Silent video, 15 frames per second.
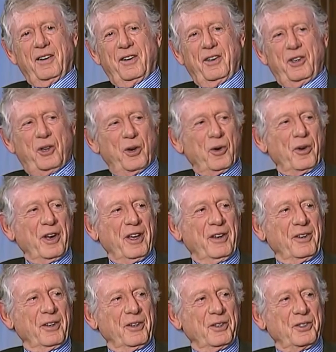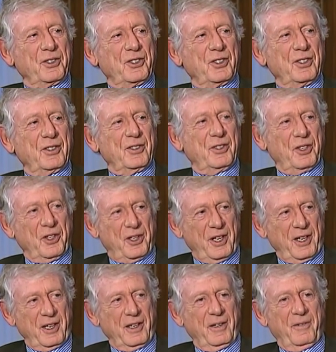curators
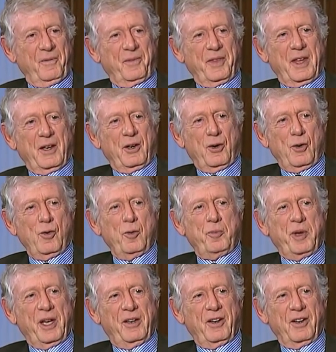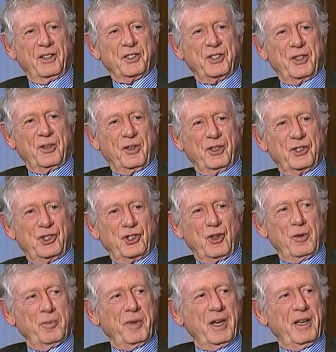today who, because there are
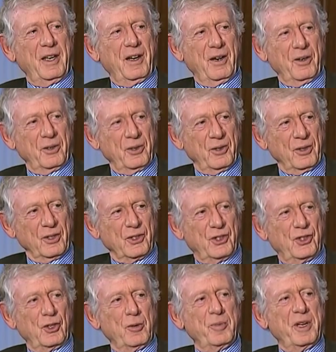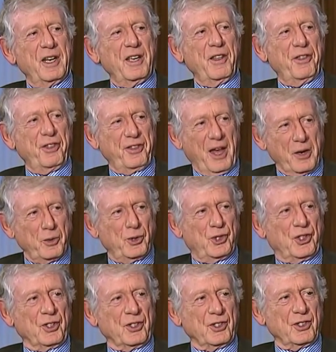so many hundreds, so many
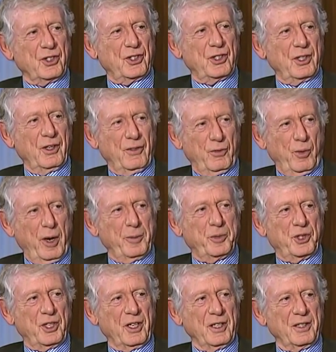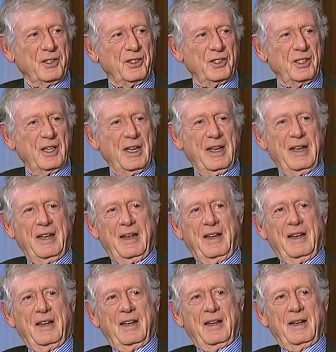thousands of websites,
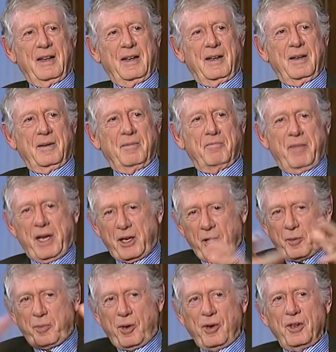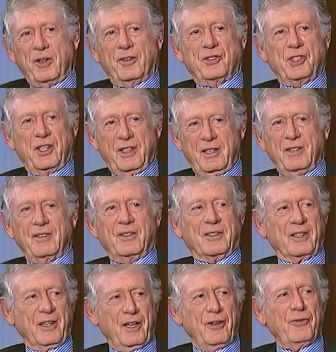make it a point of saying,
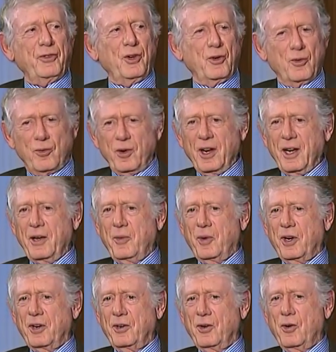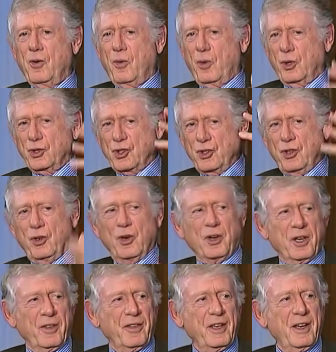look, if you really want to know what's
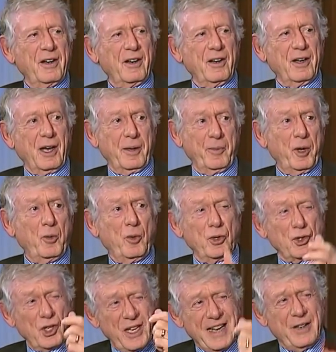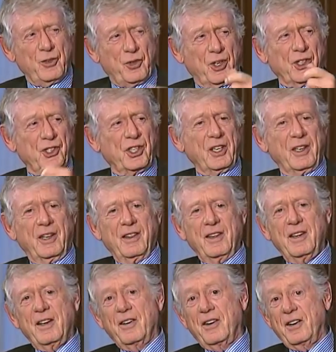good in the area, I mean, what's interesting in
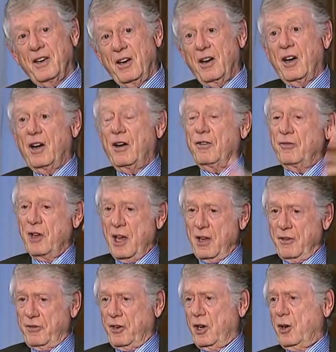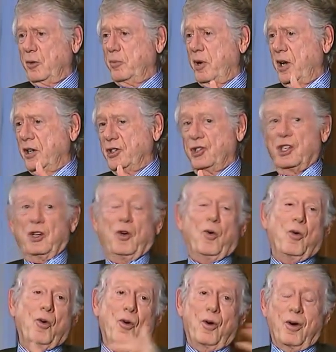the area of foreign policy
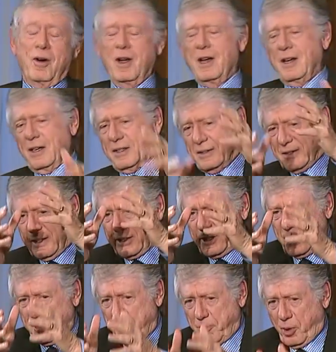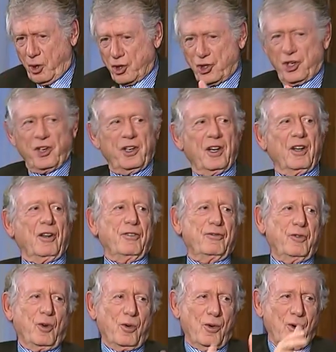or let's say Persian
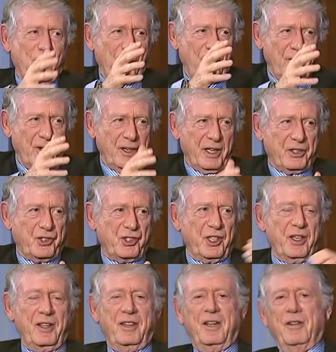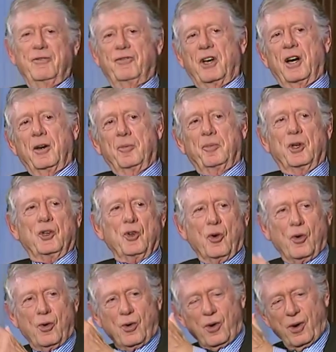Gulf, or let's say the environment,
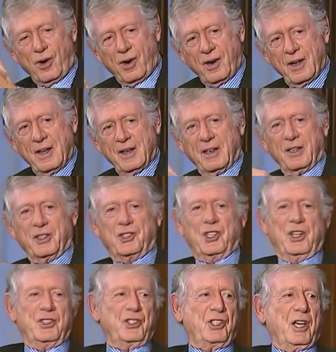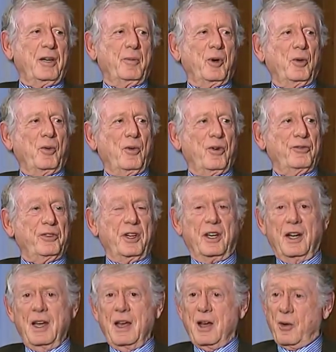or let's say cyber
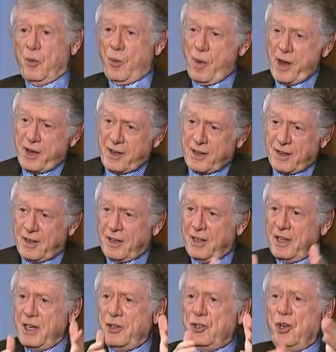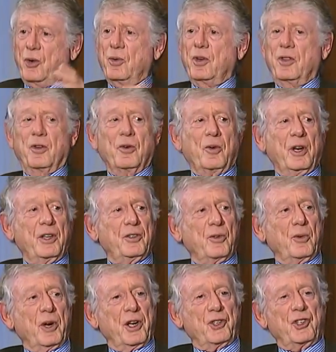warfare, we can lead you in the right
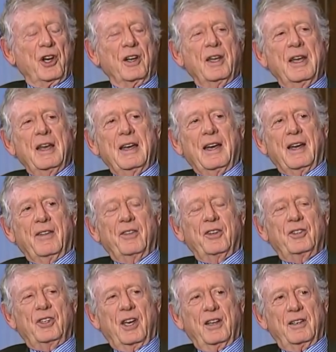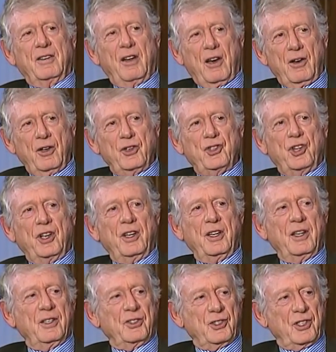direction. And the technology
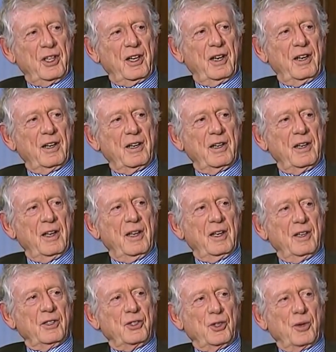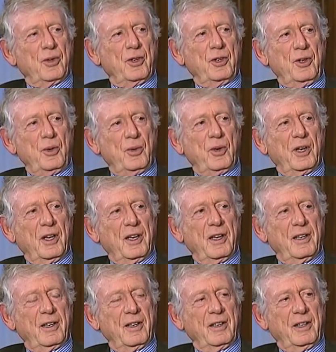is there so that you and
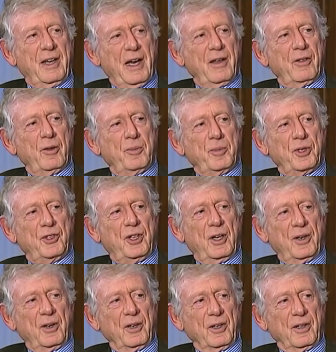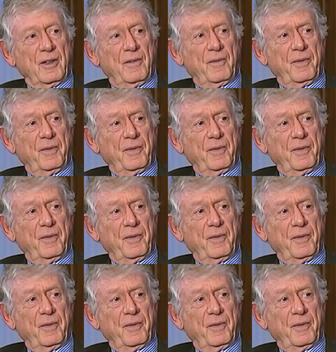I can gather material,